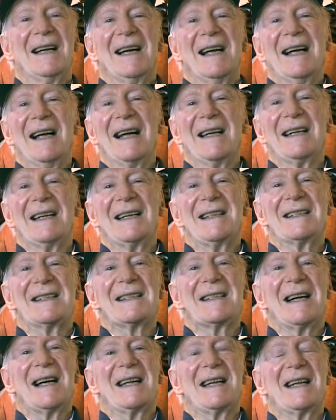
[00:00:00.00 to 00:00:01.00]
and he's
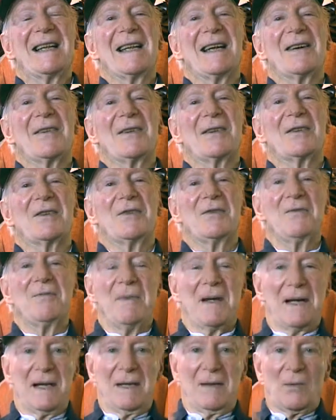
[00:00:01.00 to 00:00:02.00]
standing there, and 2
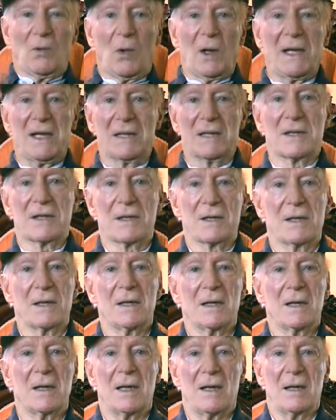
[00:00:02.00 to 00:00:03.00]
men in white
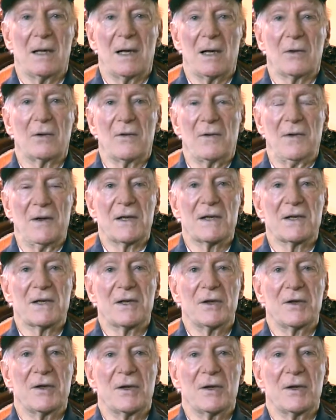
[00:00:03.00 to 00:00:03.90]
outfits,